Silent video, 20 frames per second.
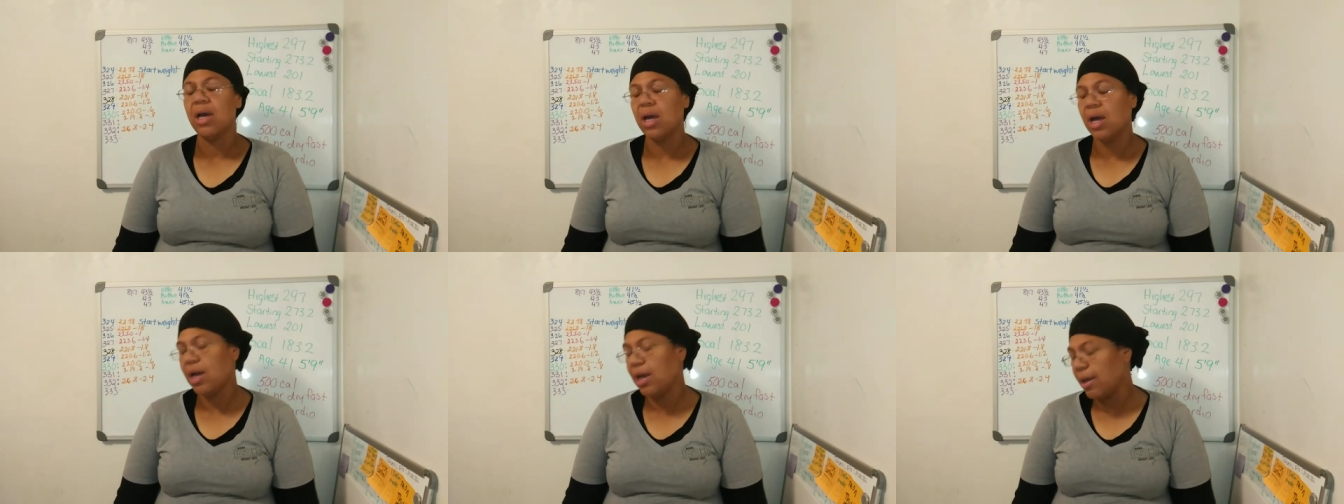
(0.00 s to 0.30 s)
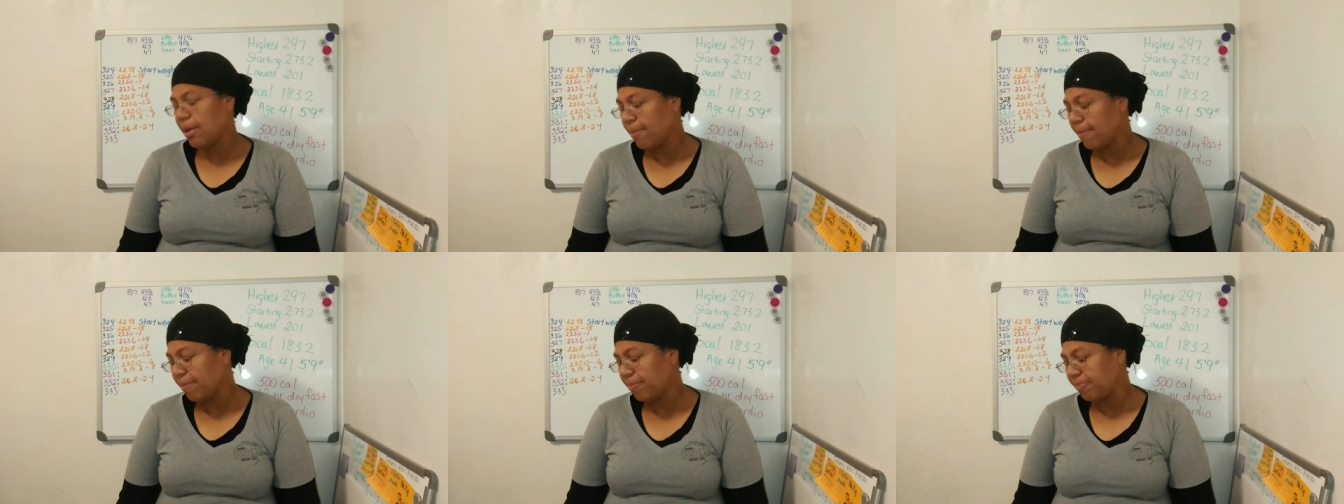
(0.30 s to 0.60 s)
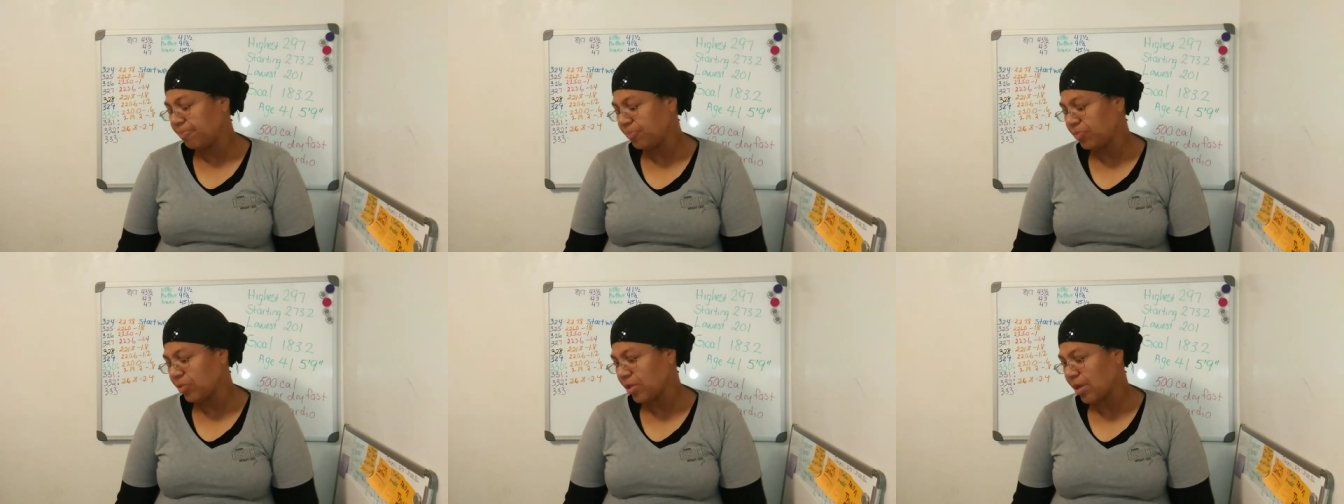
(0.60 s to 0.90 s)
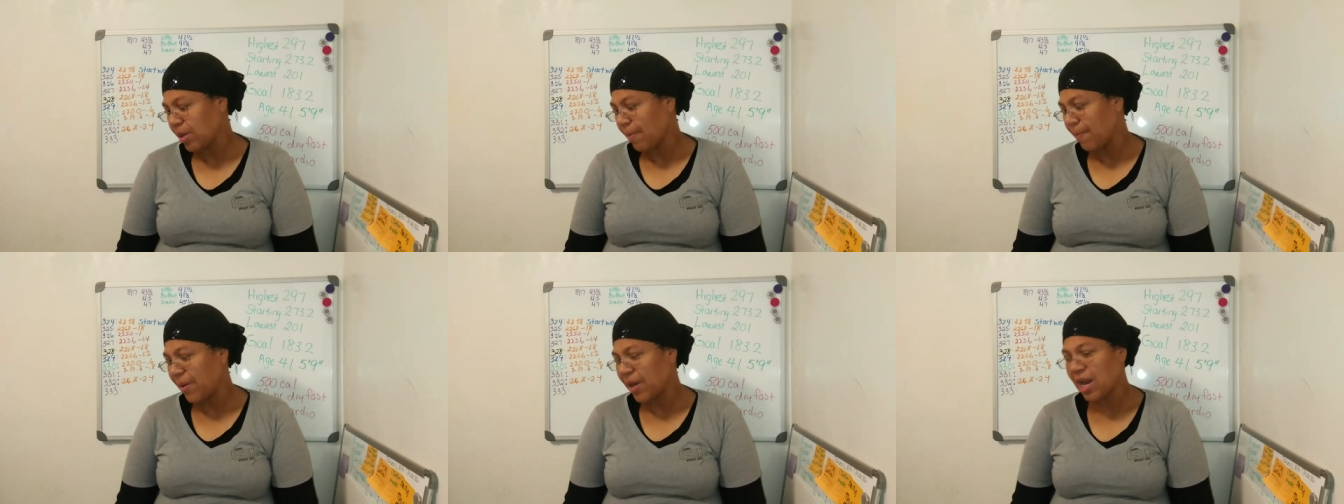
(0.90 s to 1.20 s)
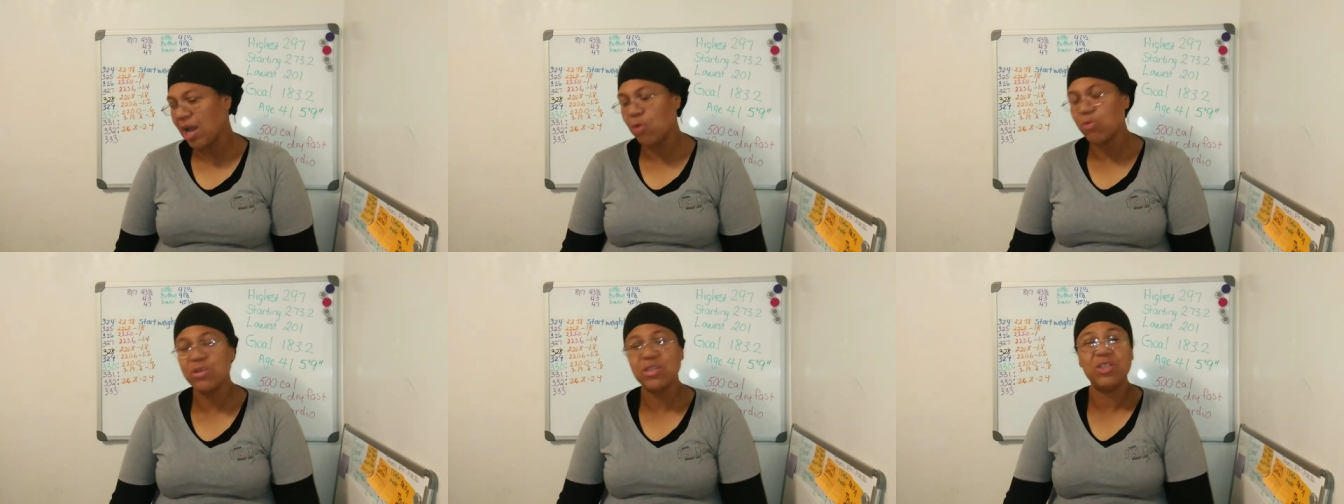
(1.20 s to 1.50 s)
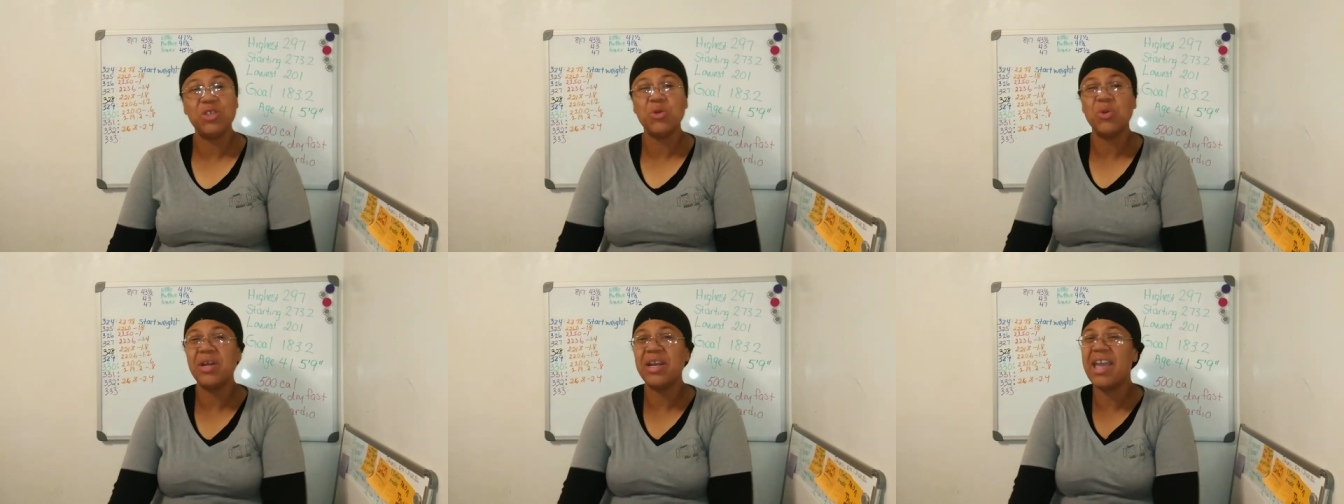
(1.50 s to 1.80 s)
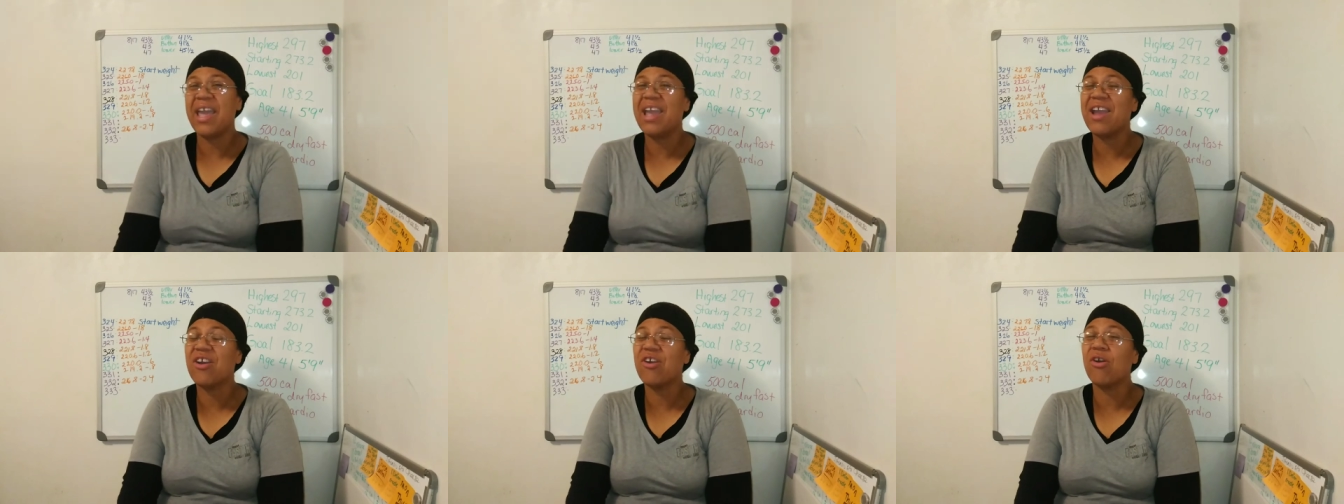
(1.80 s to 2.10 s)
Um, but I was doing
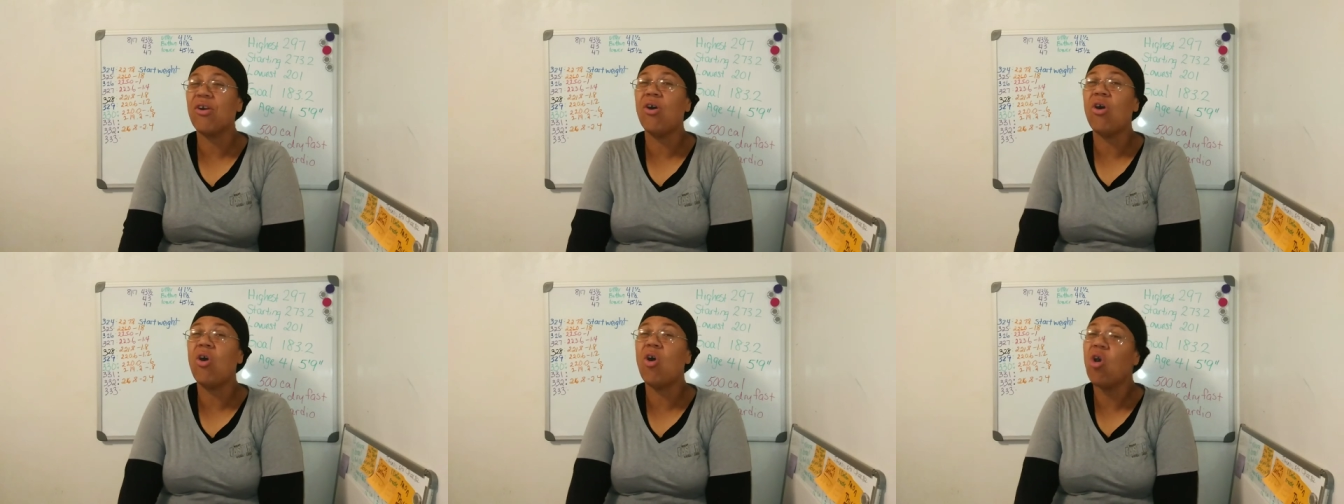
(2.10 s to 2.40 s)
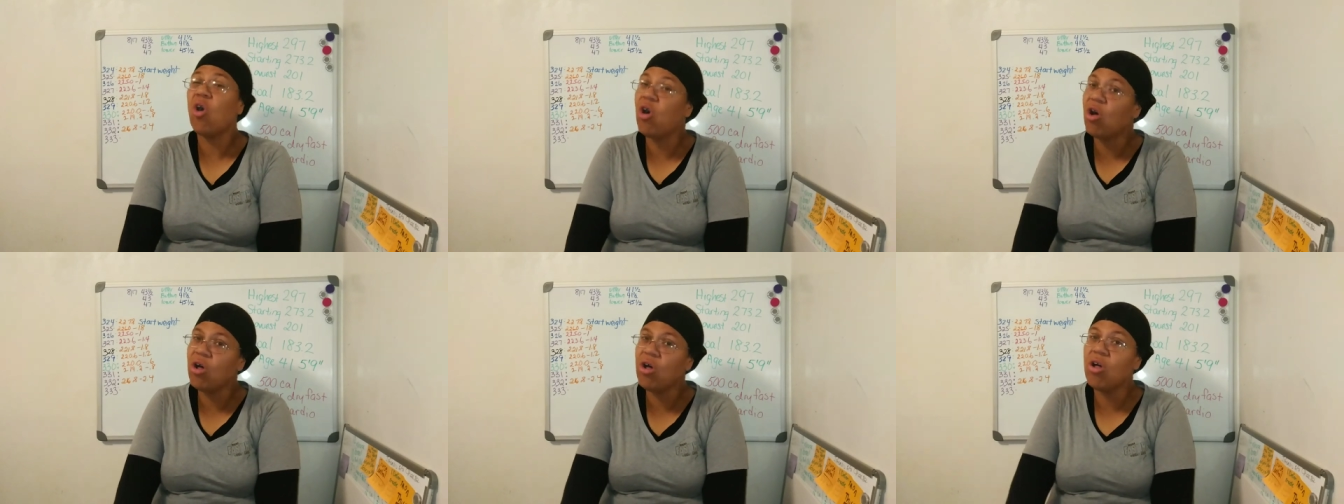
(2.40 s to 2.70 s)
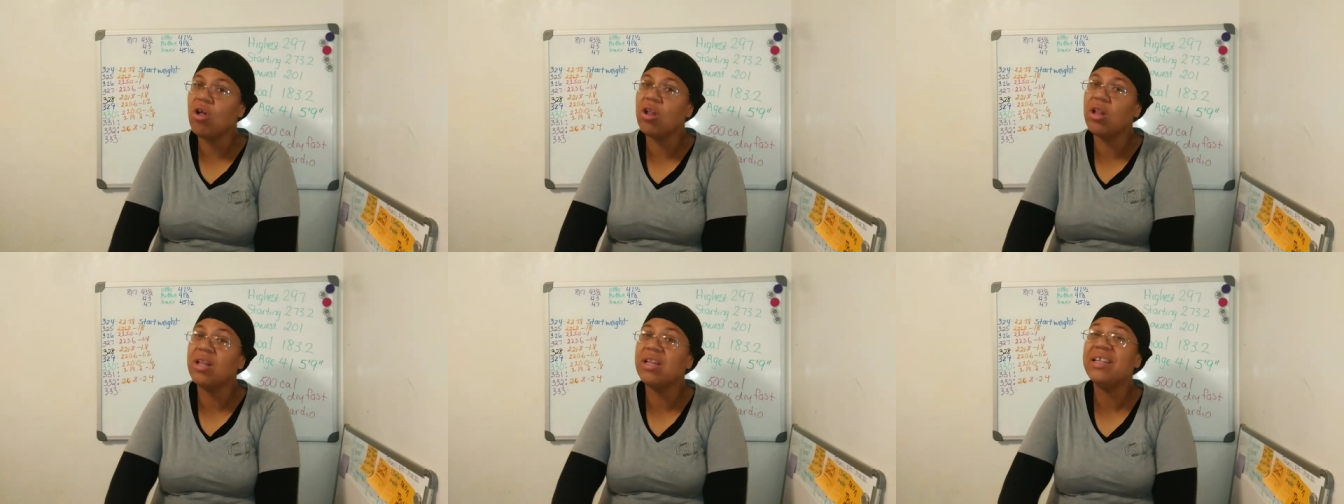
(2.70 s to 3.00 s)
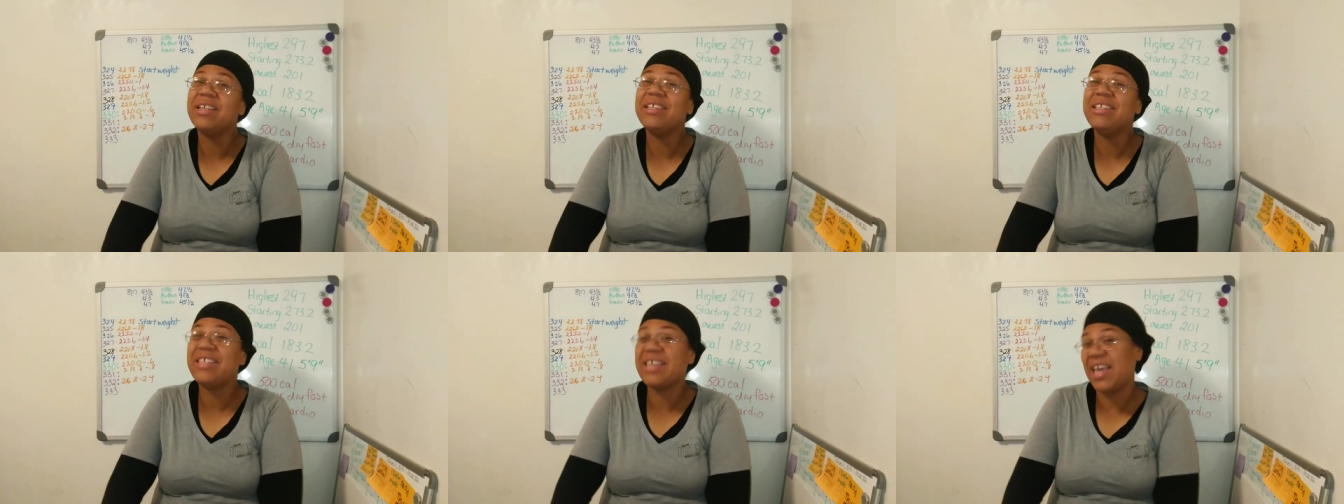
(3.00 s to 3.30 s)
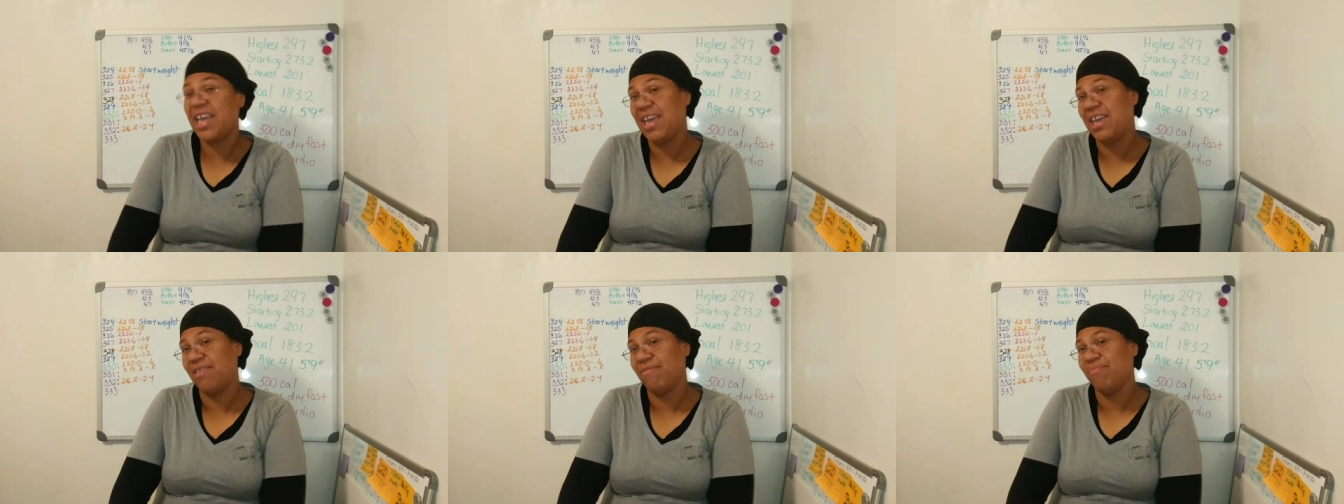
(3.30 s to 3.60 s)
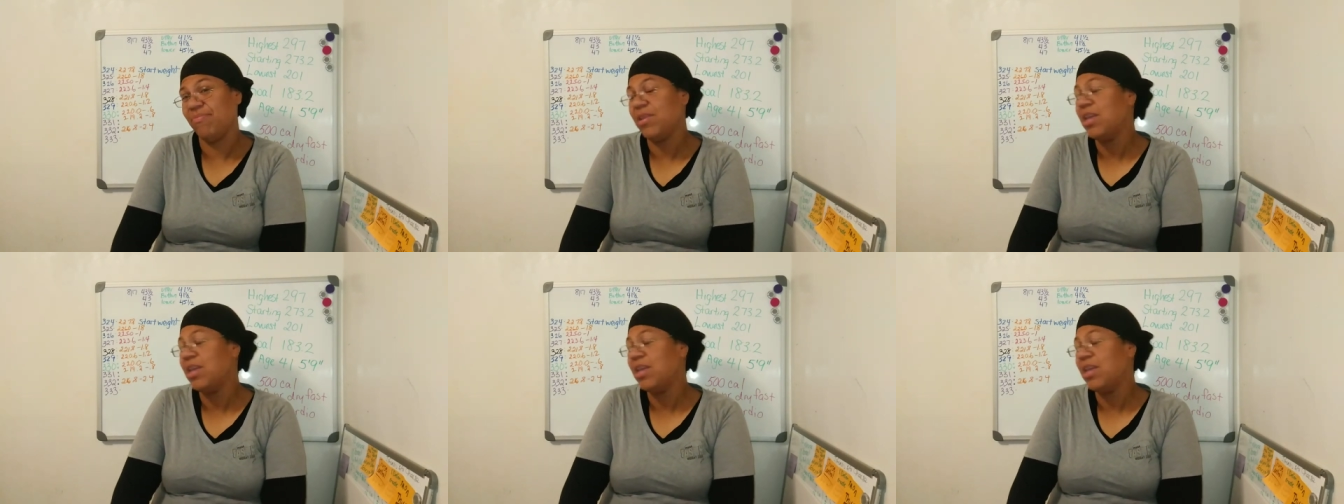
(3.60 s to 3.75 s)
hair all day.